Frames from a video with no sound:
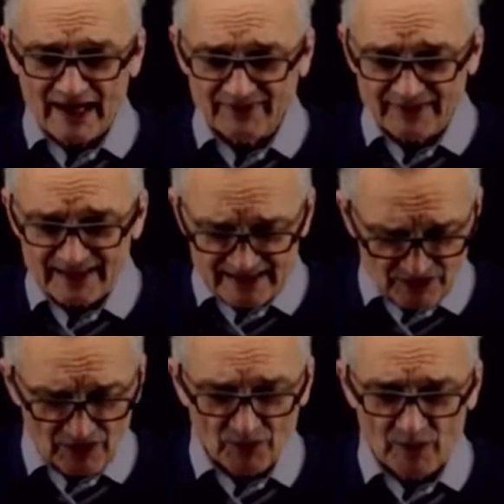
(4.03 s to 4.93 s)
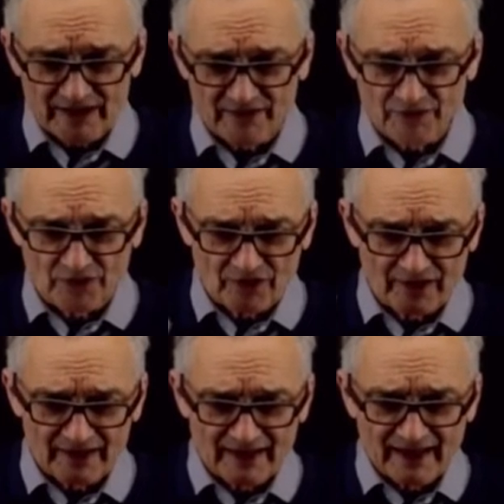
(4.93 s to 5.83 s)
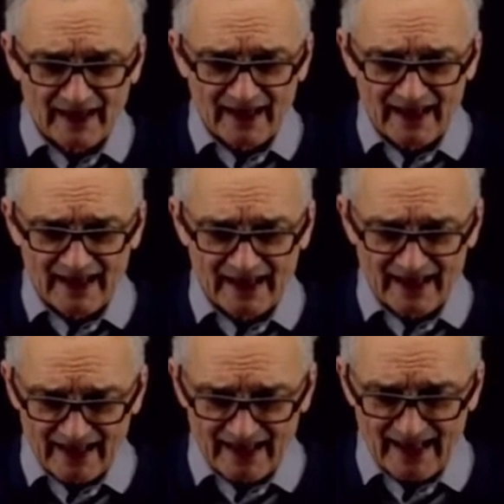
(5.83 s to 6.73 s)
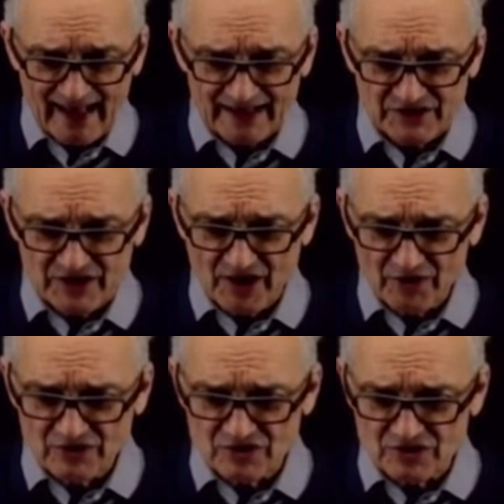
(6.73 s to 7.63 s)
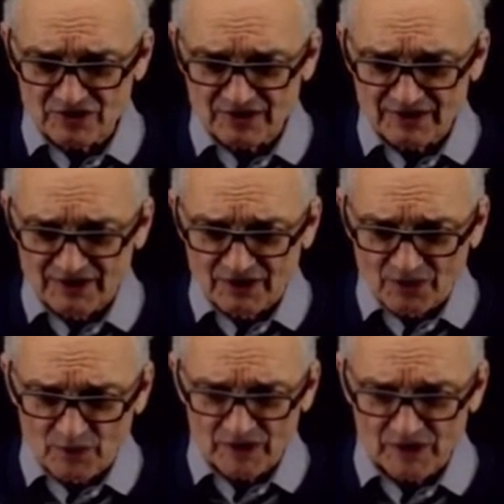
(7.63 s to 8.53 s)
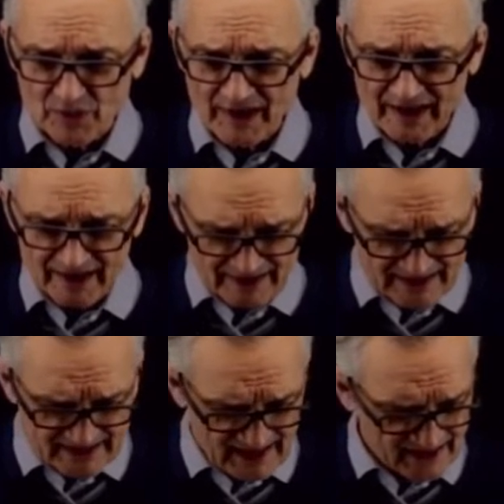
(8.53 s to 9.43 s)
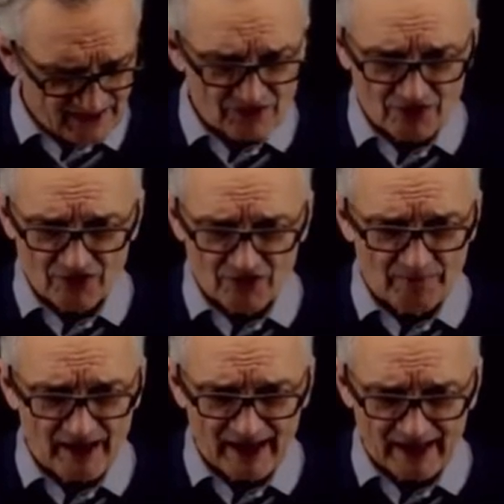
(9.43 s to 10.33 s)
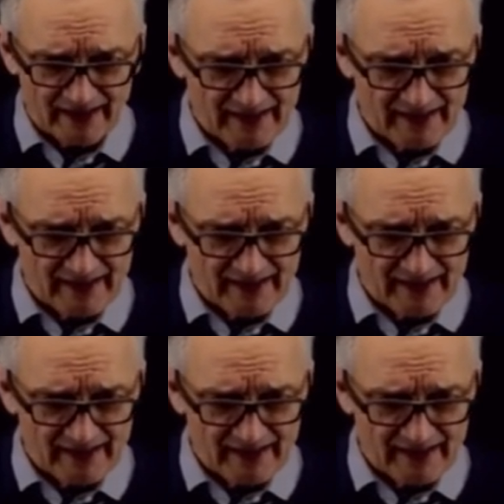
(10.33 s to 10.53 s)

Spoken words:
got these wonderful lecture notes, which were sent to you by,